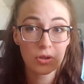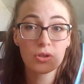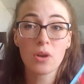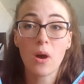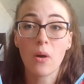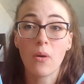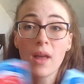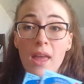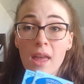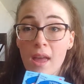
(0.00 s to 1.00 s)
So
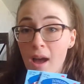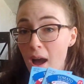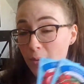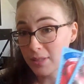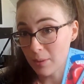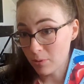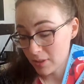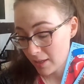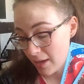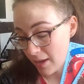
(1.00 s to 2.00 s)
I was able
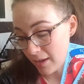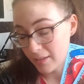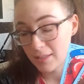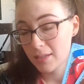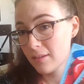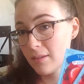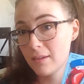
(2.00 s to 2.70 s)
to get